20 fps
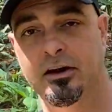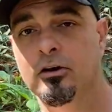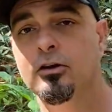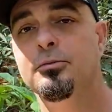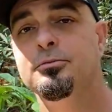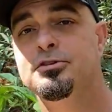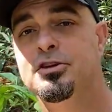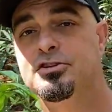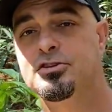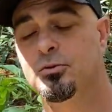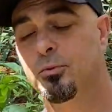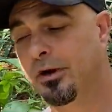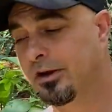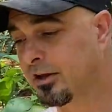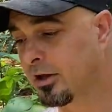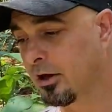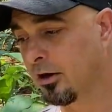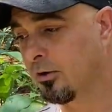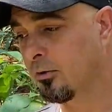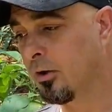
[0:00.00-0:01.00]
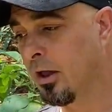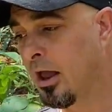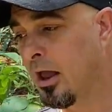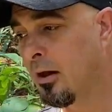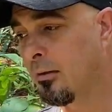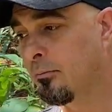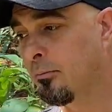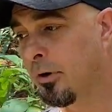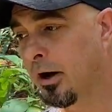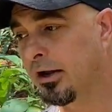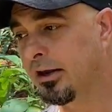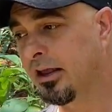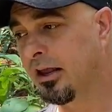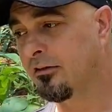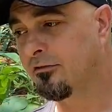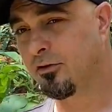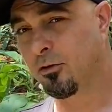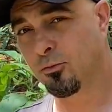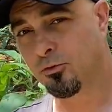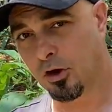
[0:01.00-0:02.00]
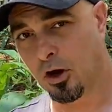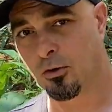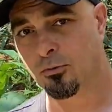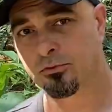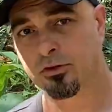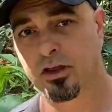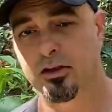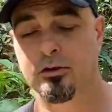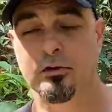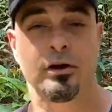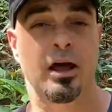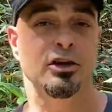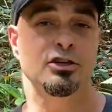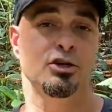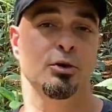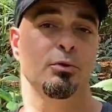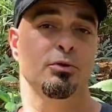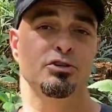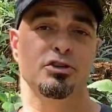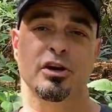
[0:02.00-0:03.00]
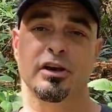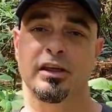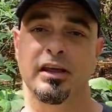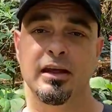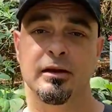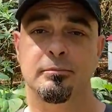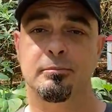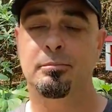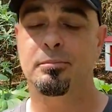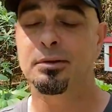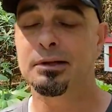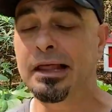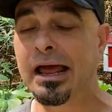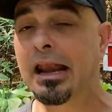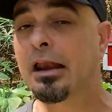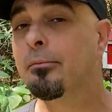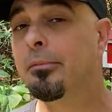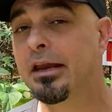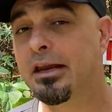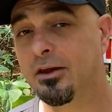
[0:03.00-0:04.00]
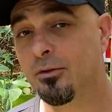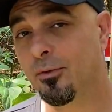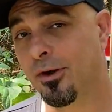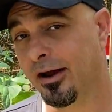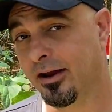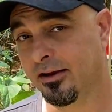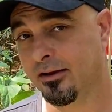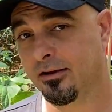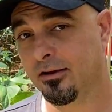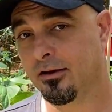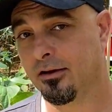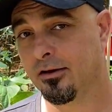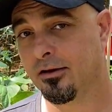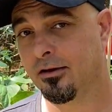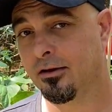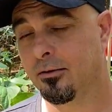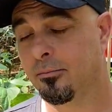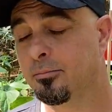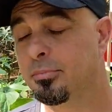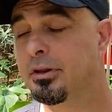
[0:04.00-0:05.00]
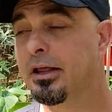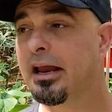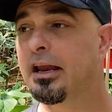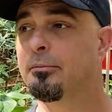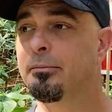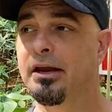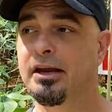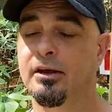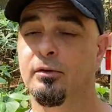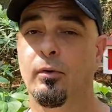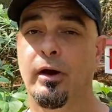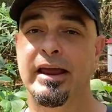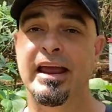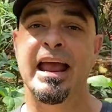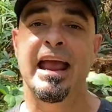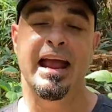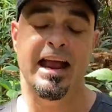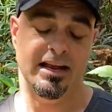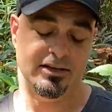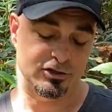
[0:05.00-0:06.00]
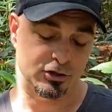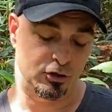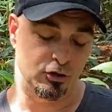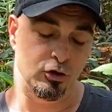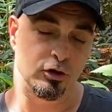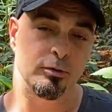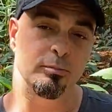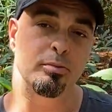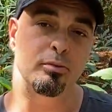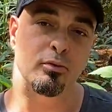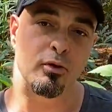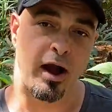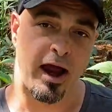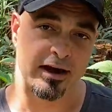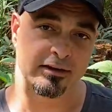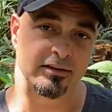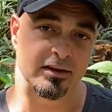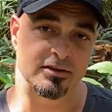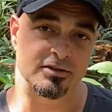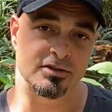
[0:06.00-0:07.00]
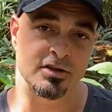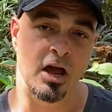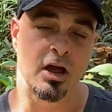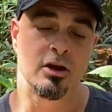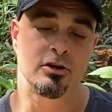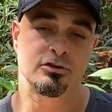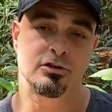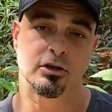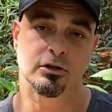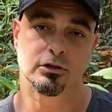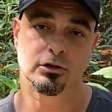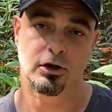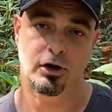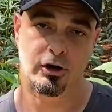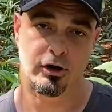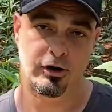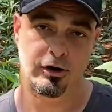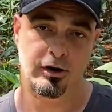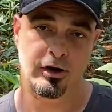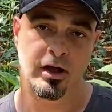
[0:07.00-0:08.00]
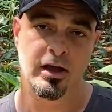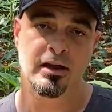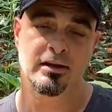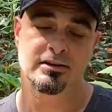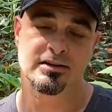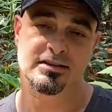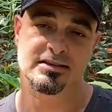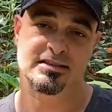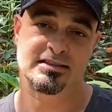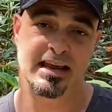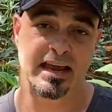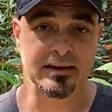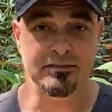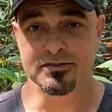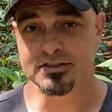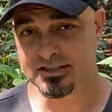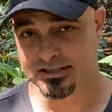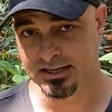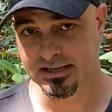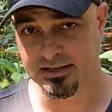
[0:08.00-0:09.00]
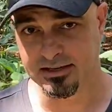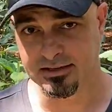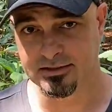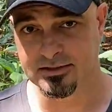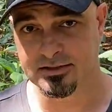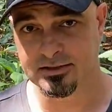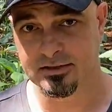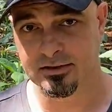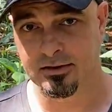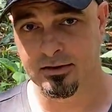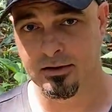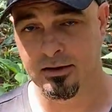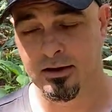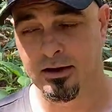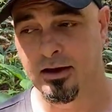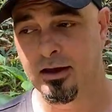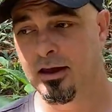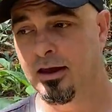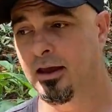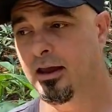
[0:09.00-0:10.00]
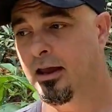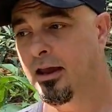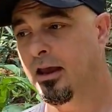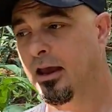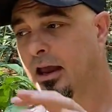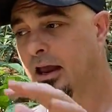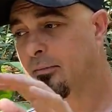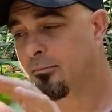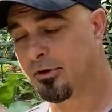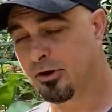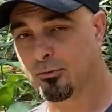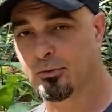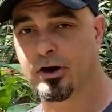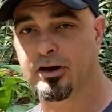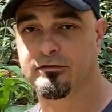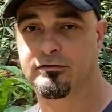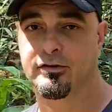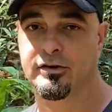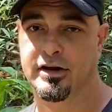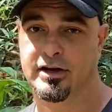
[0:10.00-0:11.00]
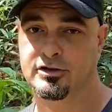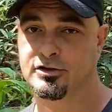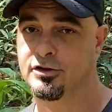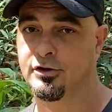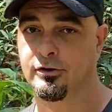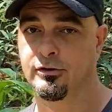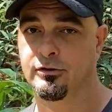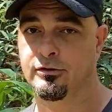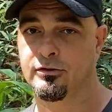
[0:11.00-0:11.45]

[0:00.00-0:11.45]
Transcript: heirlooms is the way to go, but if you don't and you're not sure what you're going to get, plant them anyway. Plant them anyway. It's good practice to learn to save seeds and be ready for next year.